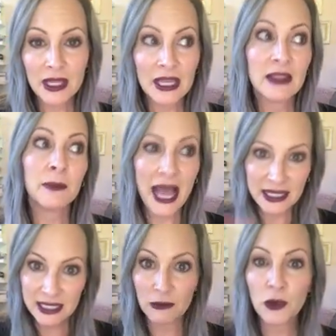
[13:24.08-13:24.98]
in the
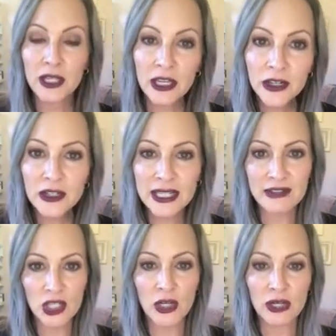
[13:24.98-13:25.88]
past several years, they
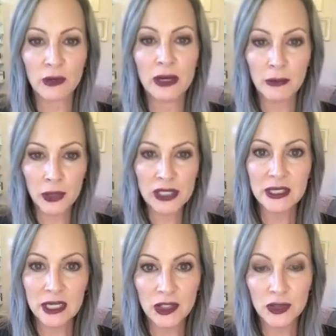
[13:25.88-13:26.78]
started reimbursing
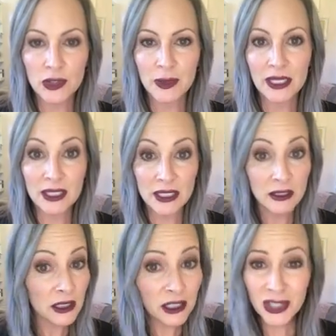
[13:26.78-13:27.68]
the doctors because,
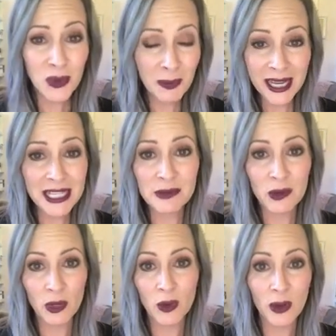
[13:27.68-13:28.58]
my
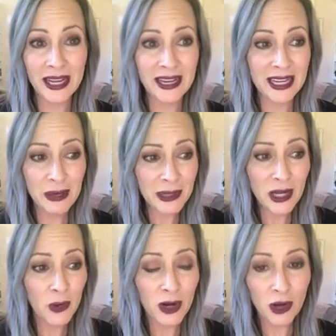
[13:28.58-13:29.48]
husband went away. He would
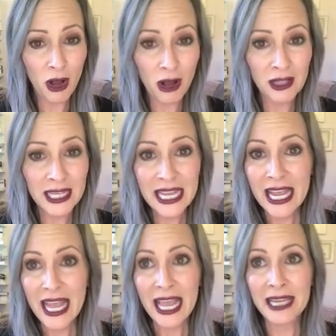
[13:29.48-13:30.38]
go on call,
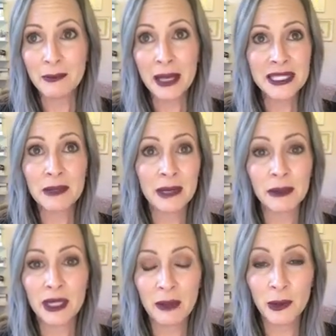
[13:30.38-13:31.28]
and maybe
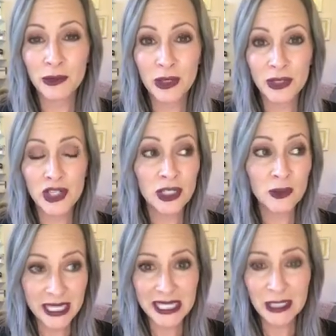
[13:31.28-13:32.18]
somebody would come in with no
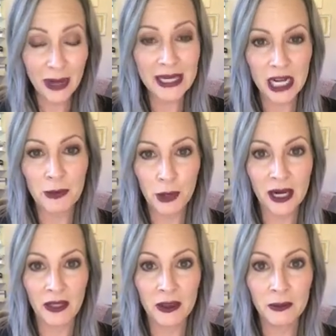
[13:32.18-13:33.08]
insurance, but he still had to
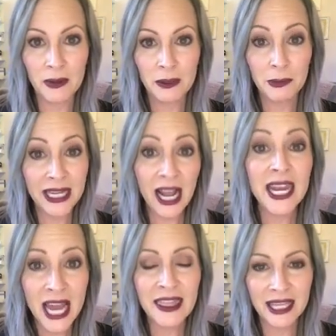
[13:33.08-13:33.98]
operate on them. But he
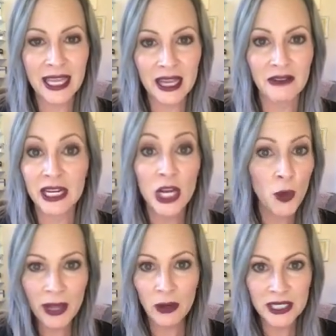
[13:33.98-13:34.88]
got nothing out of it,
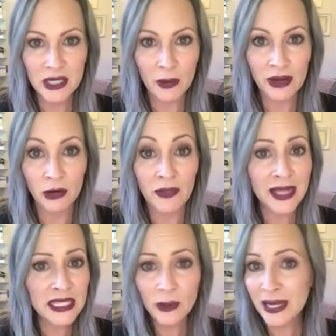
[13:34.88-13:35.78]
no pay whatsoever. And
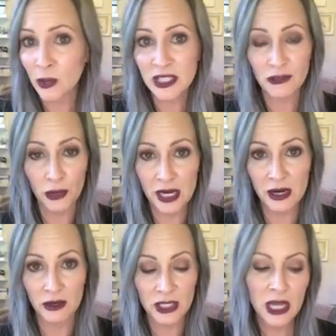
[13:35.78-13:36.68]
that's the way it was for
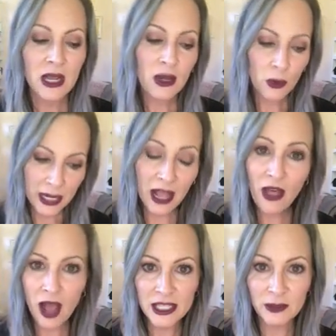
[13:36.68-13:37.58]
years. Now
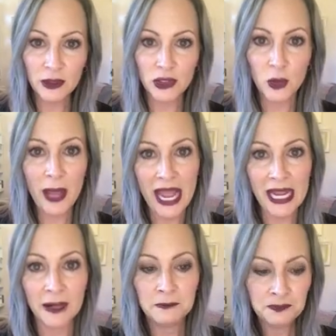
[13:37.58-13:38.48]
the hospitals are
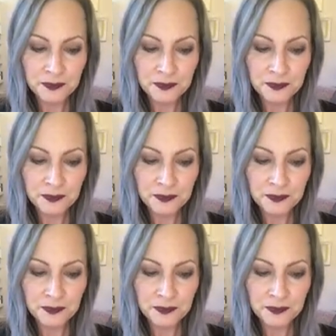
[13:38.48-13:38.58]
paying